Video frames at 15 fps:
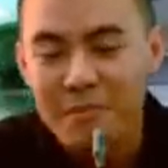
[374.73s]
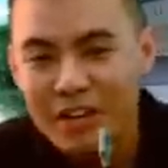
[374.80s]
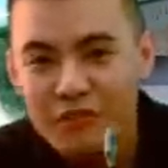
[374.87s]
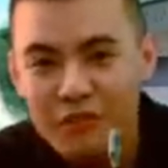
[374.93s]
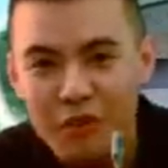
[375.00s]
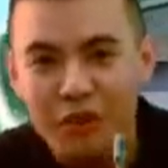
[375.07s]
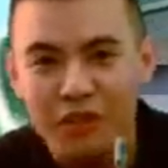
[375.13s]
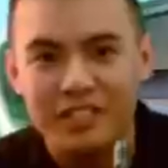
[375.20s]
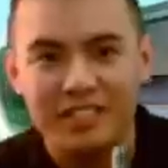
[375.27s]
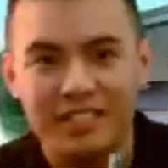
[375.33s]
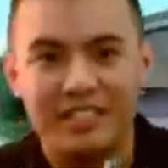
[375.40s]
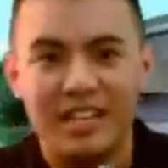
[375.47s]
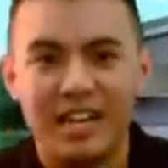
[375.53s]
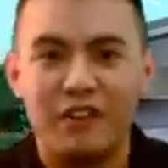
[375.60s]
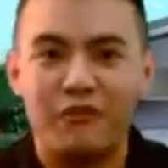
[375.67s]
But of course,
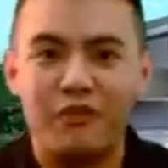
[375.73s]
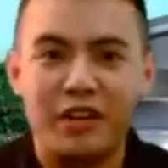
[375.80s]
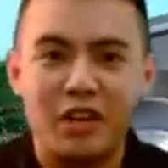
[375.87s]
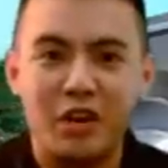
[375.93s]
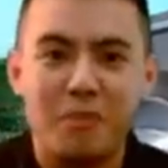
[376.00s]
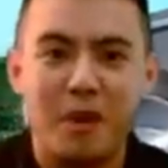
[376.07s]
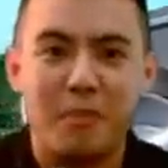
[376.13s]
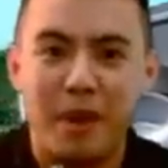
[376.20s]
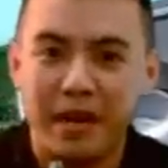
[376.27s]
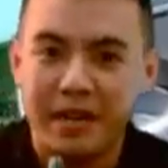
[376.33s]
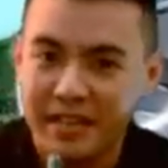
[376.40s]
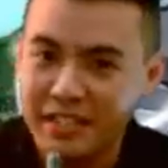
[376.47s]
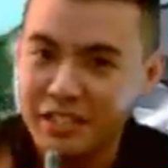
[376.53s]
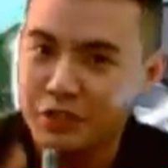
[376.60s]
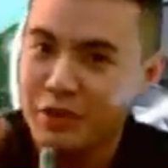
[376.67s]
this is not a video about
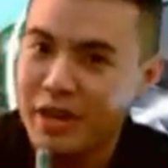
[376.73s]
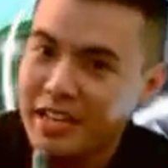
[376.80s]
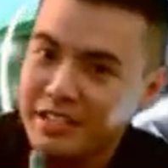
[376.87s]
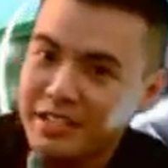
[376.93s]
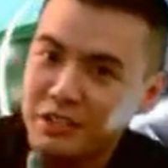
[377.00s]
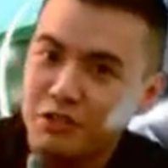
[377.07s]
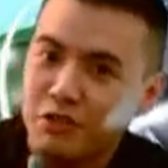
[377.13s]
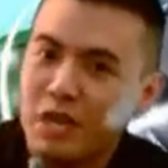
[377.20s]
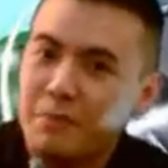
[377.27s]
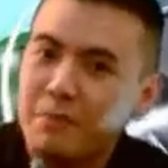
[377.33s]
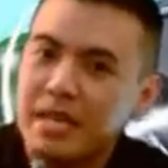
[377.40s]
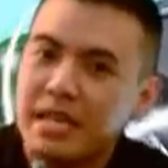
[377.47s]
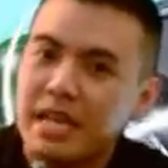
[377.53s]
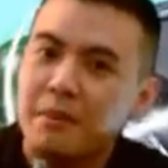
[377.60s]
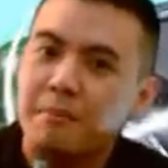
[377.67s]
marketing strategies. so let
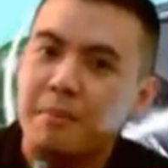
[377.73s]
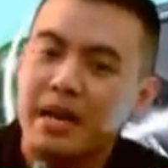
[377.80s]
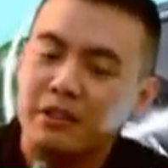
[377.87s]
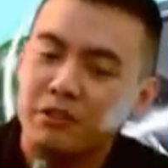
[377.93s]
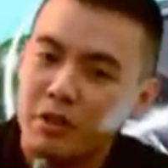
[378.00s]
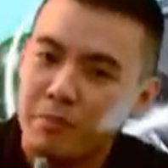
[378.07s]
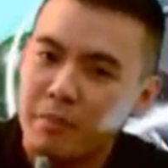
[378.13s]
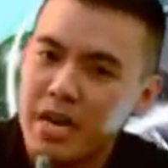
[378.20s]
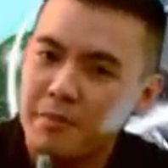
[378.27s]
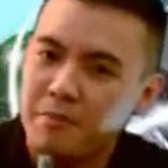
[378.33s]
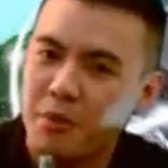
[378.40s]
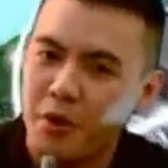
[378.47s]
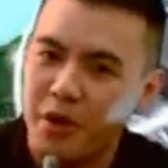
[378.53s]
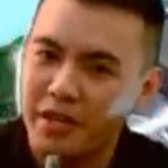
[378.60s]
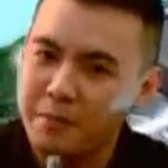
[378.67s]
me get back to the main
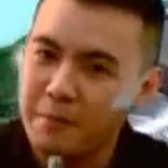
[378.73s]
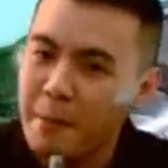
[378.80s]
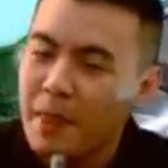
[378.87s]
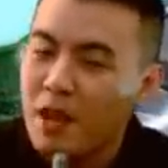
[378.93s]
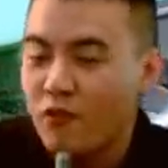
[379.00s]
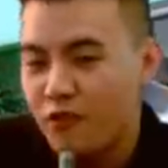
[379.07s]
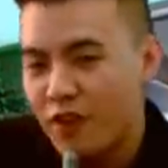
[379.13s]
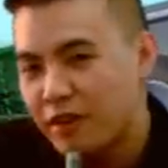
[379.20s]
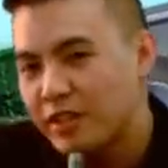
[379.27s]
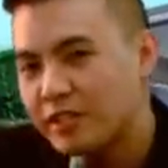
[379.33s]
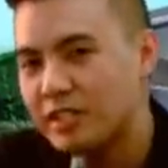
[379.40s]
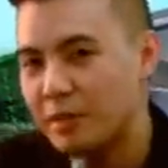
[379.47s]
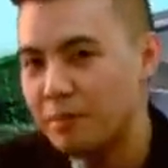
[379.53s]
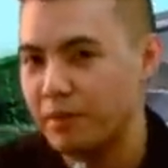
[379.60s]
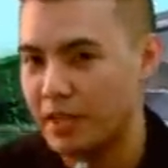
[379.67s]
point. Very
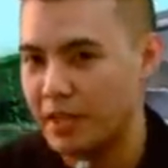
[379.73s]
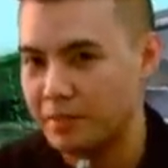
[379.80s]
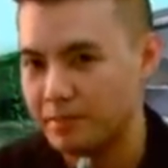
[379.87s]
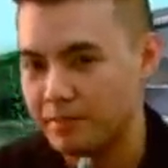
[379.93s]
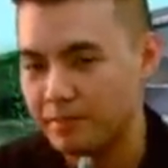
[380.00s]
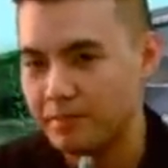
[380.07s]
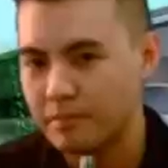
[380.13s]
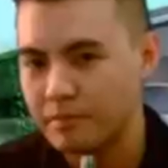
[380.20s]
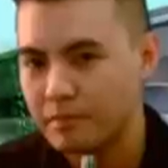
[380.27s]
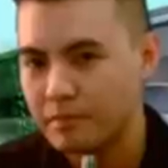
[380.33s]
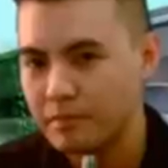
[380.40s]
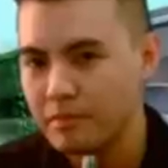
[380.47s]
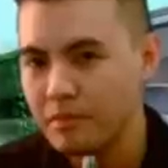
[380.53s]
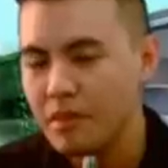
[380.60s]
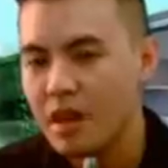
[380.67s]
simply,
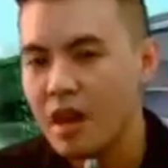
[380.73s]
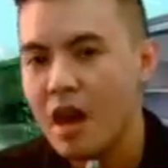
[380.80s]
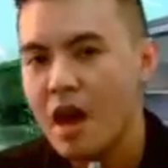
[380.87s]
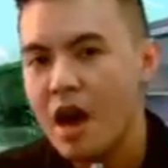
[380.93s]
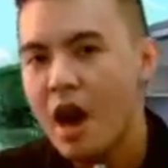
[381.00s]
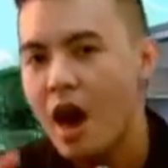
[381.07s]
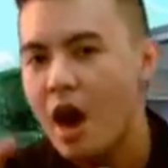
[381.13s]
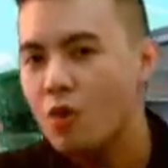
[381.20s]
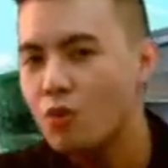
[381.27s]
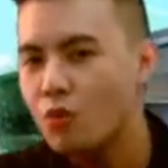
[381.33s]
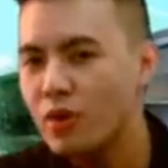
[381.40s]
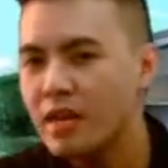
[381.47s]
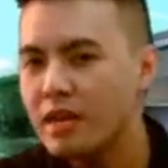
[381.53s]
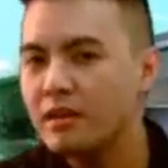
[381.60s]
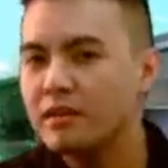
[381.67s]
a
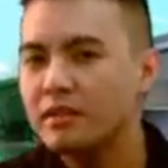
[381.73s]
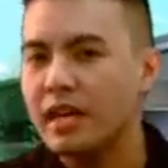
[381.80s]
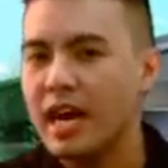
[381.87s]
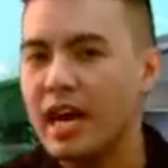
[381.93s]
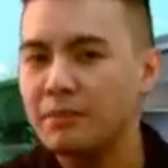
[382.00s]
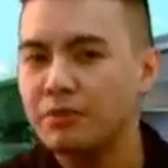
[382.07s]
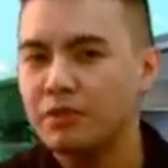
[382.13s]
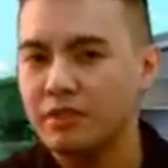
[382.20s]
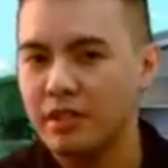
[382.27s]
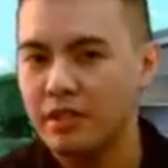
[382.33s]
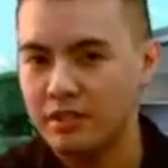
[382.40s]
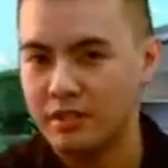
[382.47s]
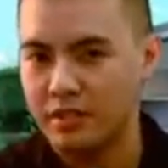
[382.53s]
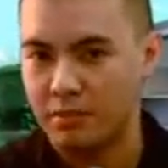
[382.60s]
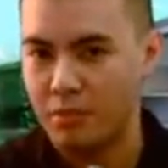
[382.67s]
real-time
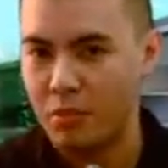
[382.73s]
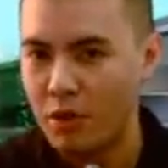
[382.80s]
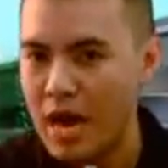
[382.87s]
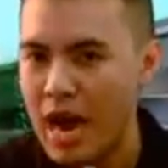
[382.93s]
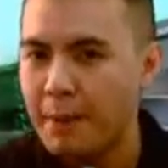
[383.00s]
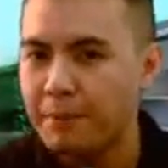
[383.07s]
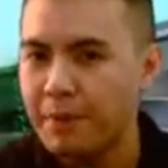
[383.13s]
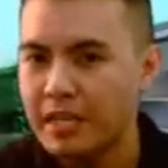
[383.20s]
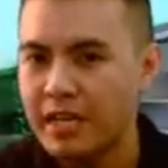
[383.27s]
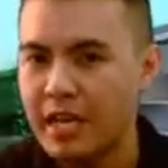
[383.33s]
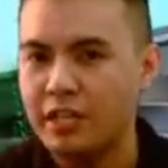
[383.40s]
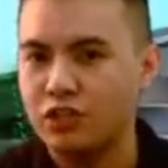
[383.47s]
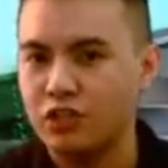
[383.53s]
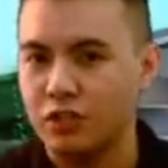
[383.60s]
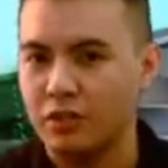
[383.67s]
system or
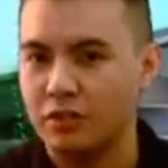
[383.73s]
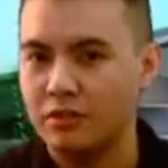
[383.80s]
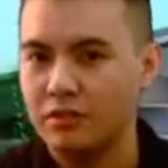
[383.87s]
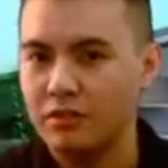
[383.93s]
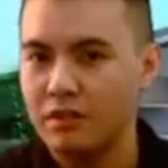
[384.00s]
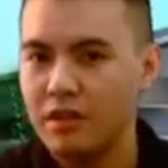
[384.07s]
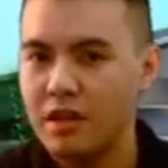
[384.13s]
application